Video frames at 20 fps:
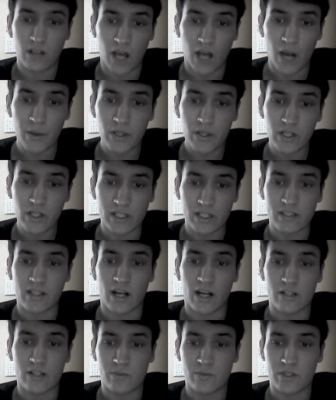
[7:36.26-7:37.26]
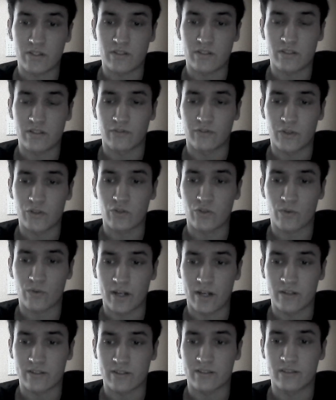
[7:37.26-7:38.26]
I would look at his contributions to future
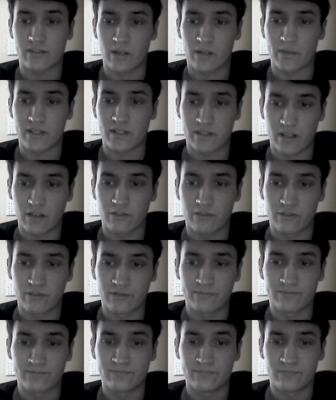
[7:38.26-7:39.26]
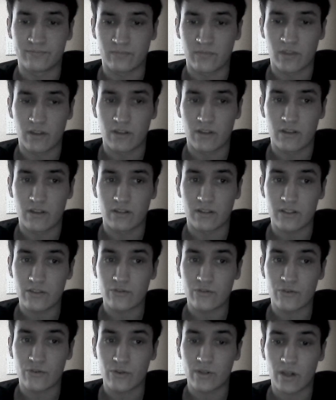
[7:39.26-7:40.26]
writers and say to myself, these
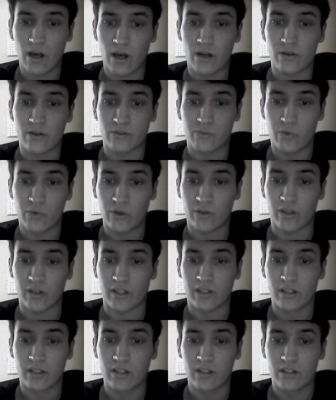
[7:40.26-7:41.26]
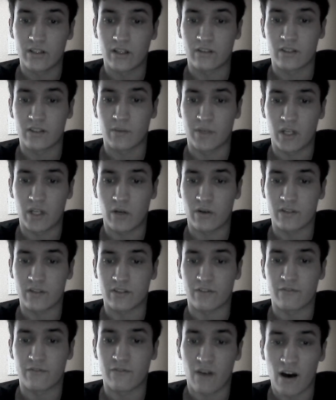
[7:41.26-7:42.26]
are truly honors worthy of someone known as
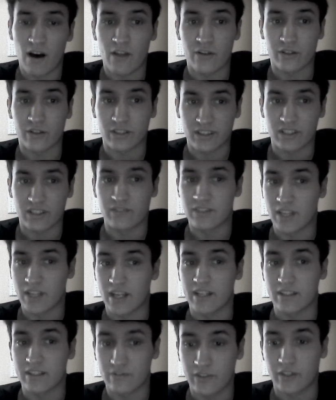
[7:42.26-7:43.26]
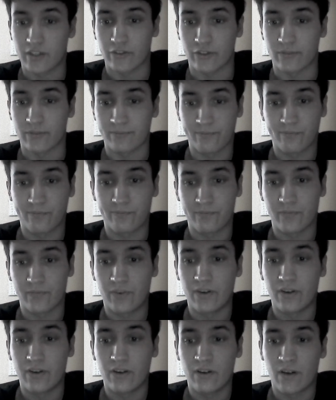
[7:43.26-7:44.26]
the father of science fiction.
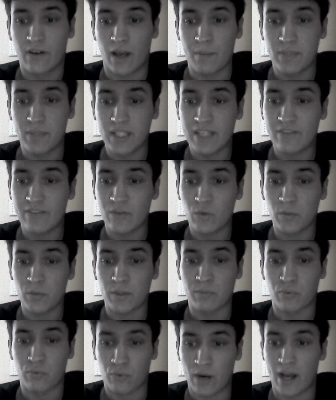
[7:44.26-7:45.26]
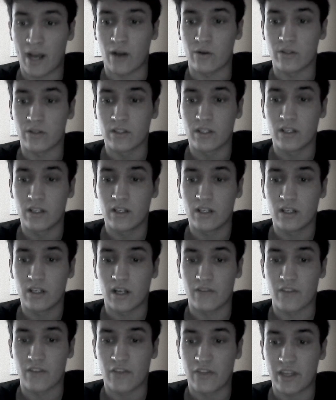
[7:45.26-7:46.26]
I believe he would be proud
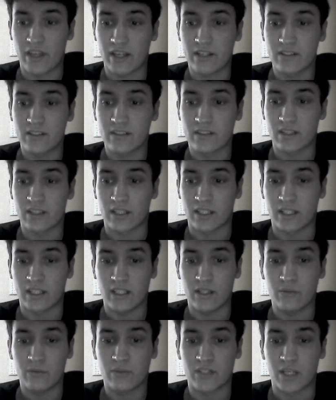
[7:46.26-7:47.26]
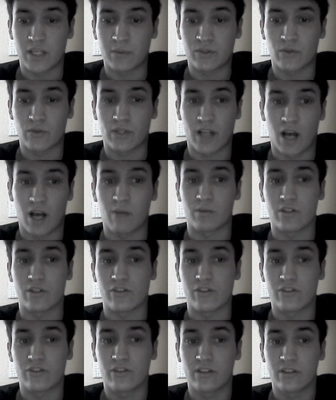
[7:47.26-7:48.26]
of the things that he was able to
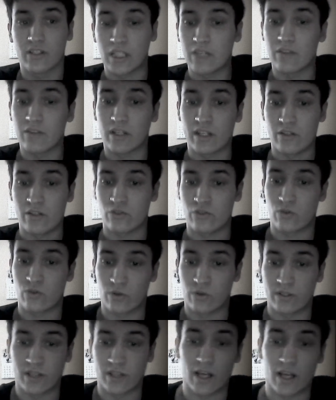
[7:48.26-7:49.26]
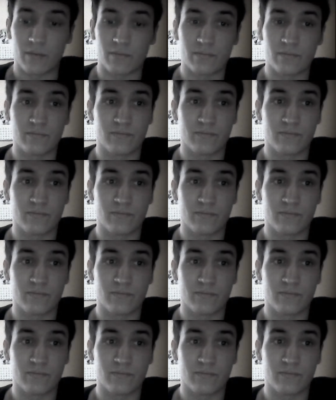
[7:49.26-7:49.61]
accomplish, even in his short time.